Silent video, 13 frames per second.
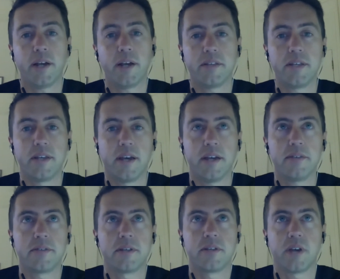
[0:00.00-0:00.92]

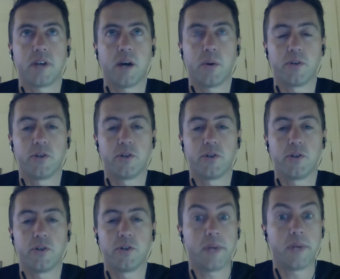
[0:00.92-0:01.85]
TS is our
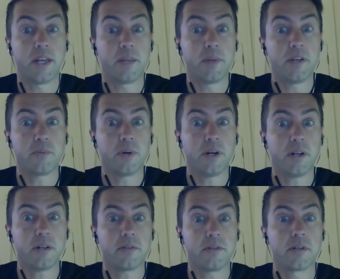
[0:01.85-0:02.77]
new database
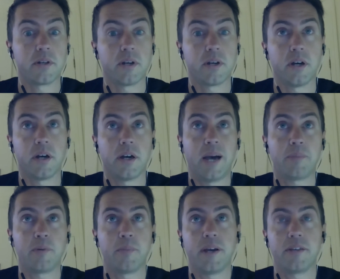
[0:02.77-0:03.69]
product
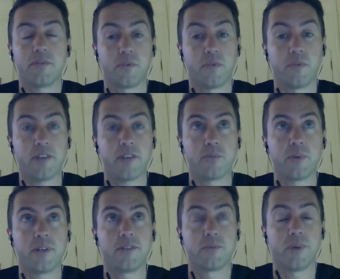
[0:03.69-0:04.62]
optimized for fast
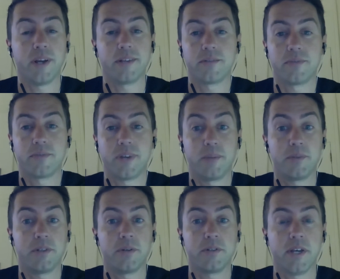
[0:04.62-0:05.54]
reads and writes of time
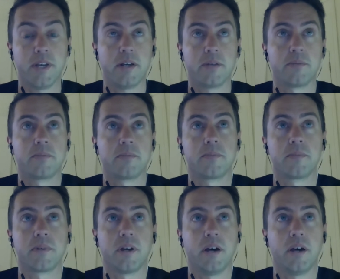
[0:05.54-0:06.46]
series data.
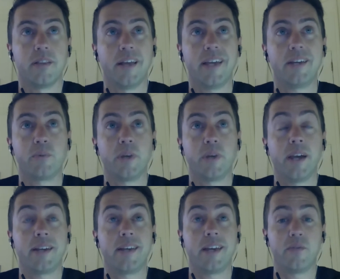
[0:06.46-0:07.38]
Like
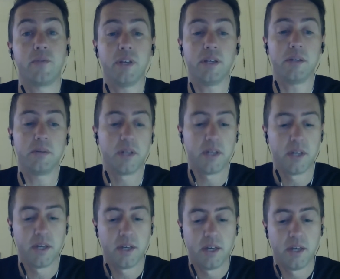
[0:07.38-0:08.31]
Riak KV,
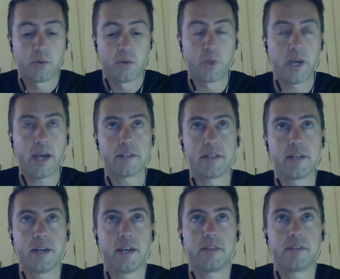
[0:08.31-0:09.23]
Riak
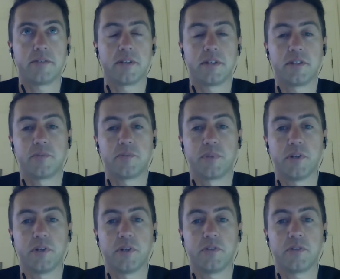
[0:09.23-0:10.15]
TS is
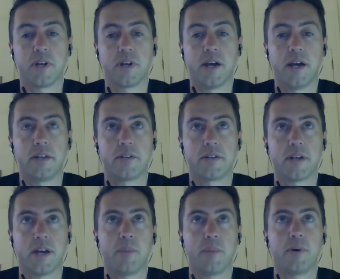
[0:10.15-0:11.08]
built on
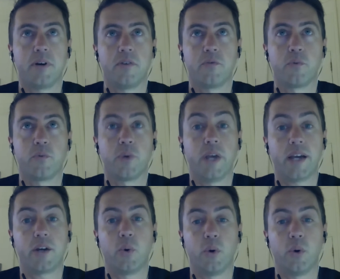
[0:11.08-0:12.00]
top of
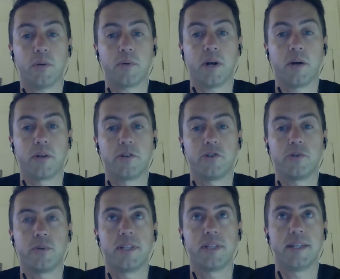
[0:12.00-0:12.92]
Riak Core, our
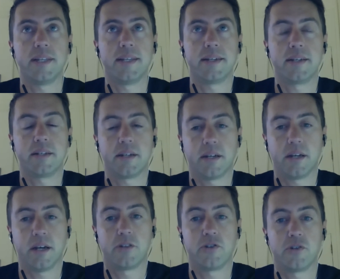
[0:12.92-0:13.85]
industry-leading
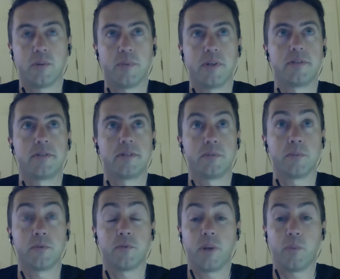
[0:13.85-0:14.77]
distributed
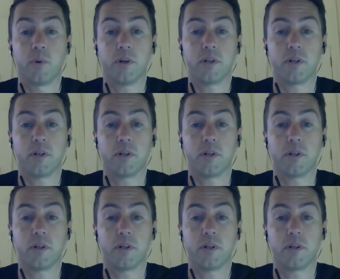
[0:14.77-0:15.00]
systems framework.